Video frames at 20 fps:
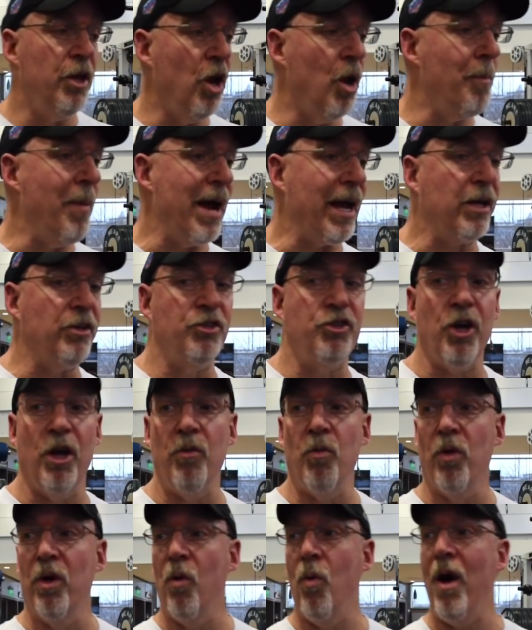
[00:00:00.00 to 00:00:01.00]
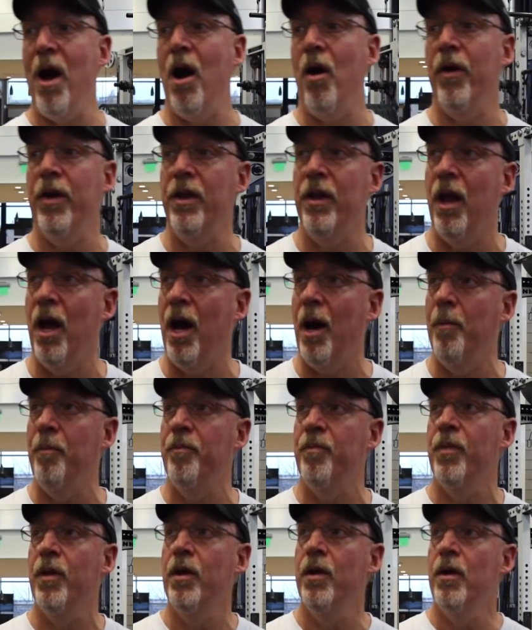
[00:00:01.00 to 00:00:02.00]
You know, Micah's done really well, and
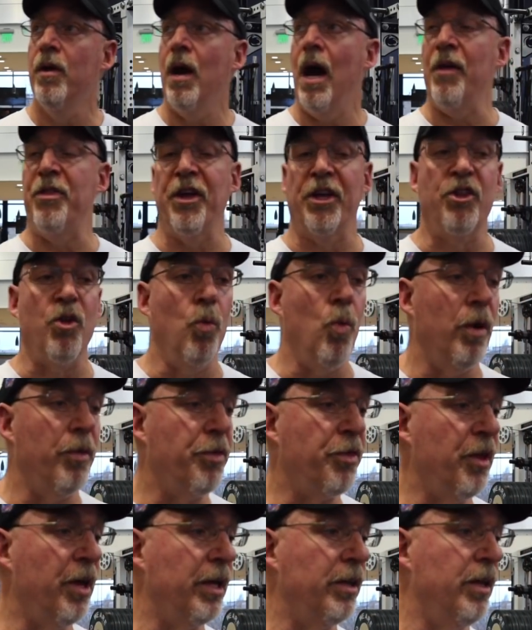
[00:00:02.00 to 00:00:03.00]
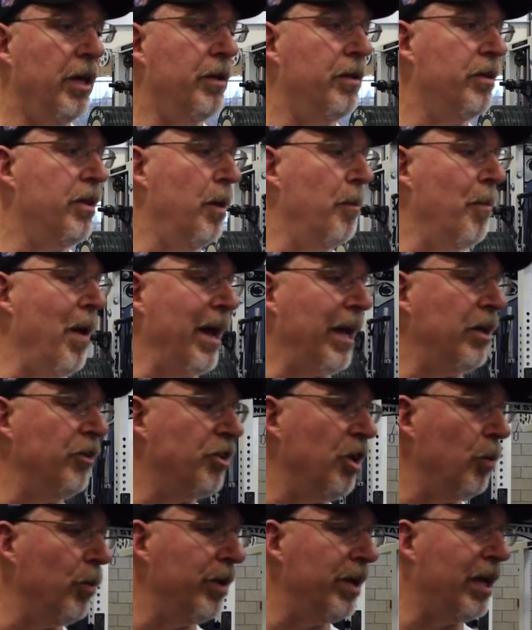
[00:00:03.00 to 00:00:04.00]
I think the one thing that Micah
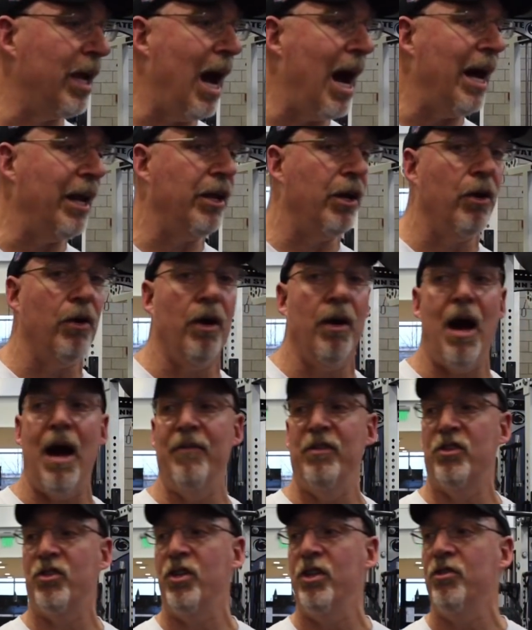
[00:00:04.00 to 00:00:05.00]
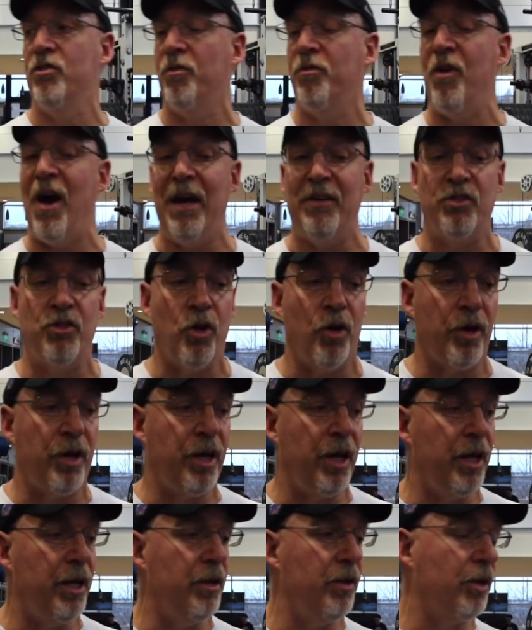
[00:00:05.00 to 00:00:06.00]
did when he got here, obviously he's a 5-star
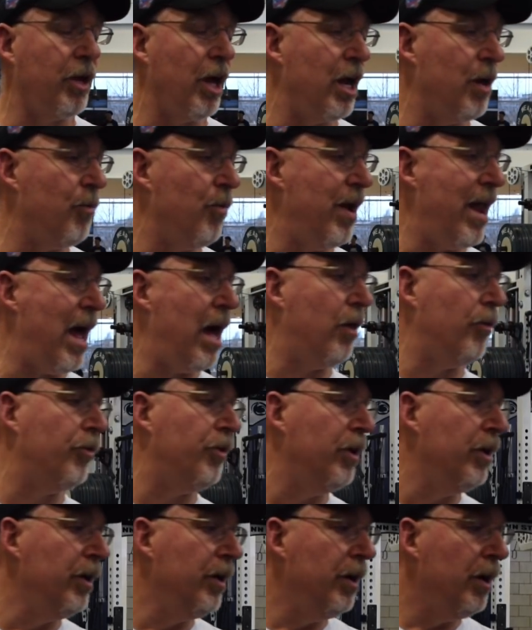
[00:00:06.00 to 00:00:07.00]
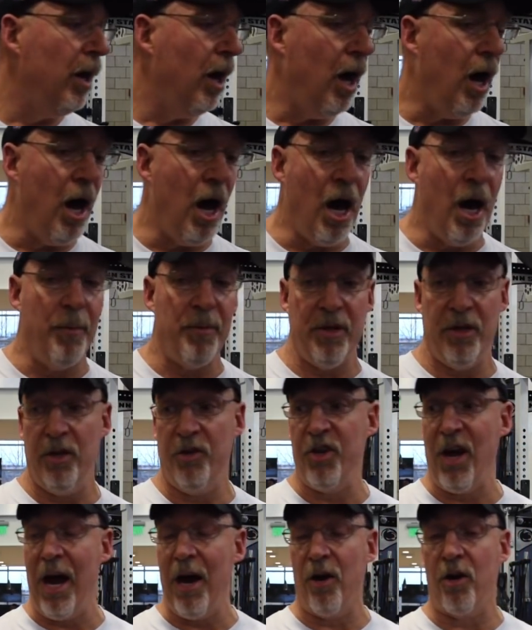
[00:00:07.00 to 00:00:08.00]
kid and kind of renowned in the
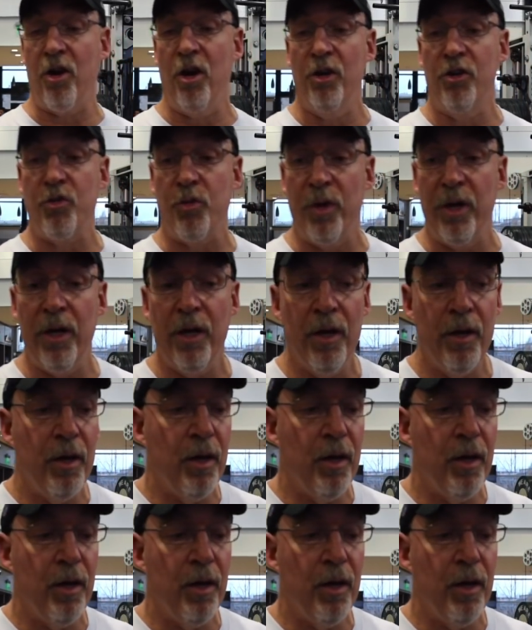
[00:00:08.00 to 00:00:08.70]
entire country.